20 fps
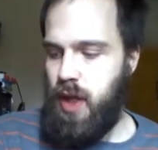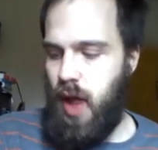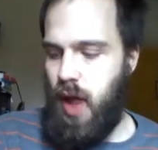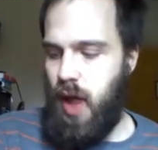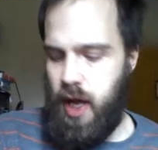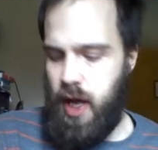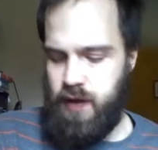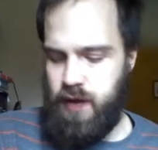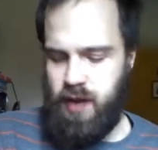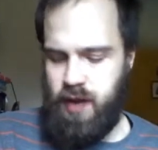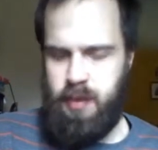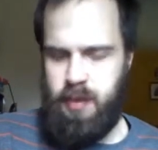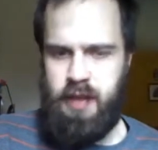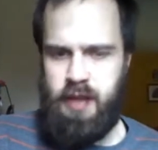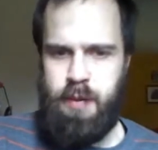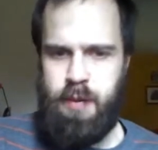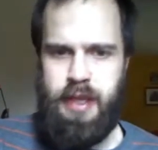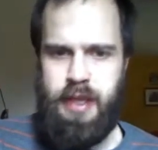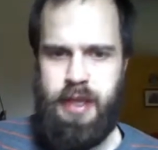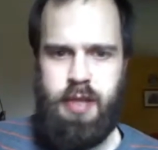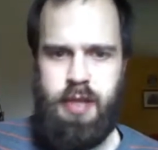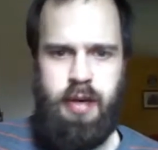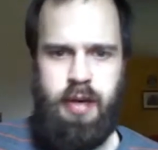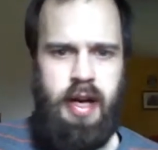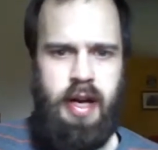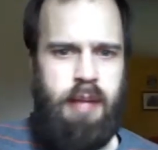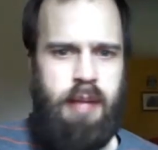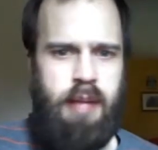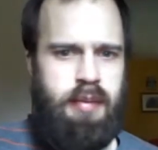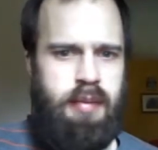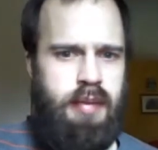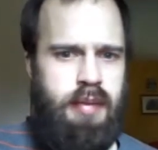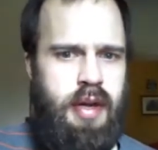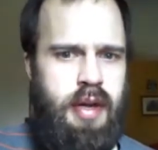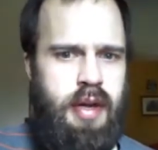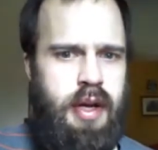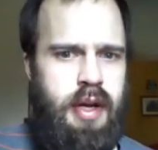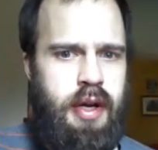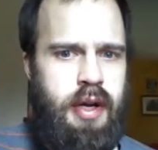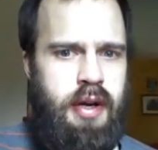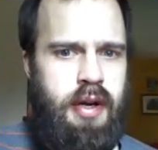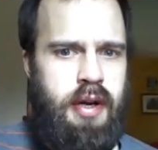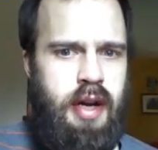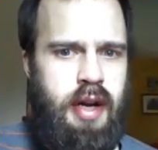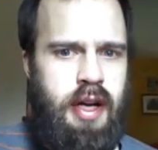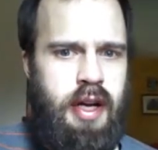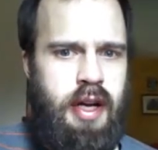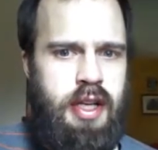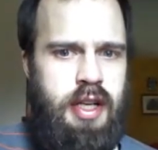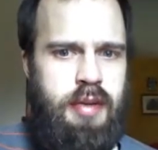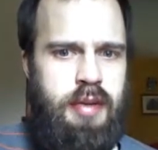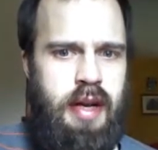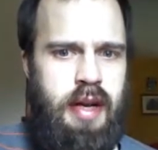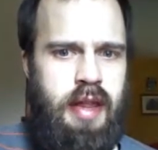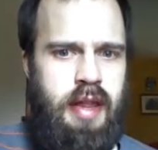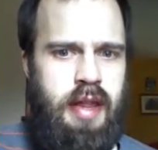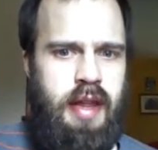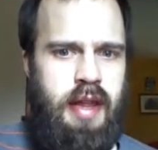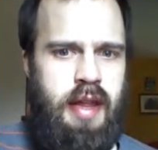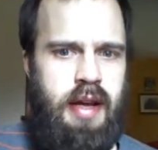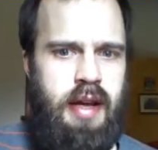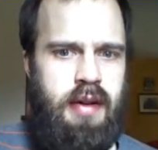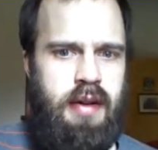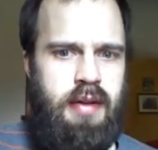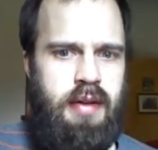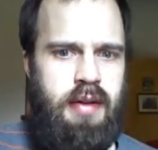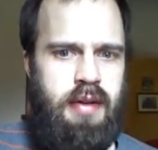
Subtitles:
It's going to be a special one. I'm not going to do anything